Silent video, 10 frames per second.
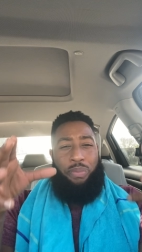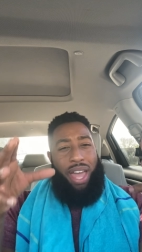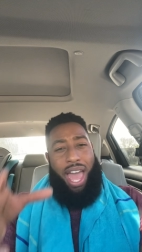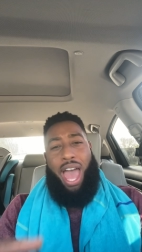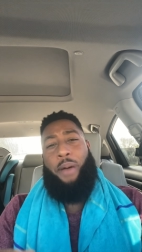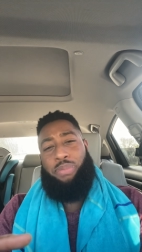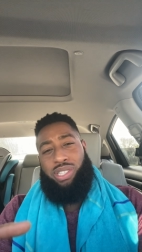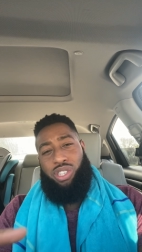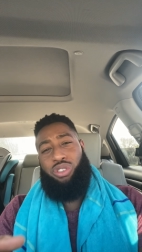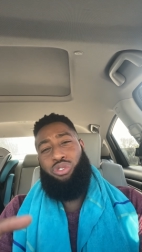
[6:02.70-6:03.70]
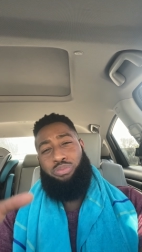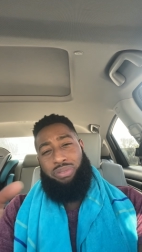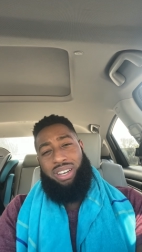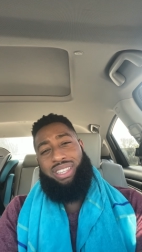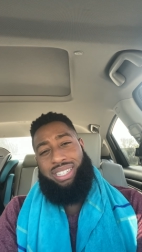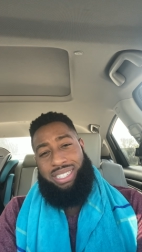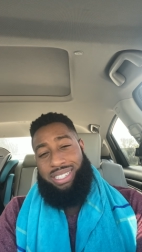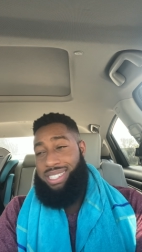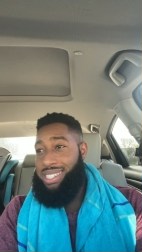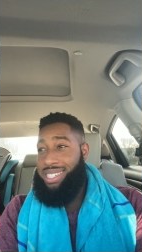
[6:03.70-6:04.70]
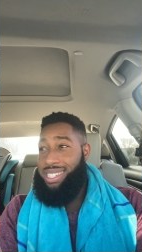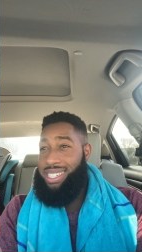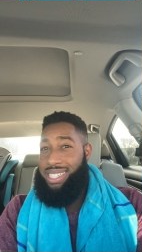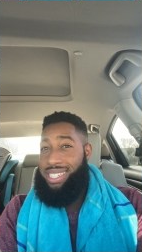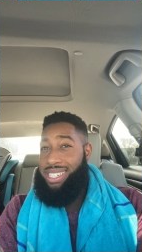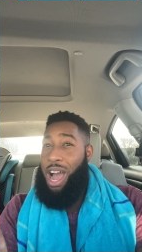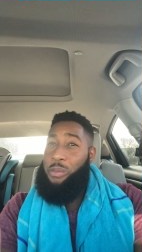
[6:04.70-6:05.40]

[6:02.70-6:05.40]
to happen to you, brother. I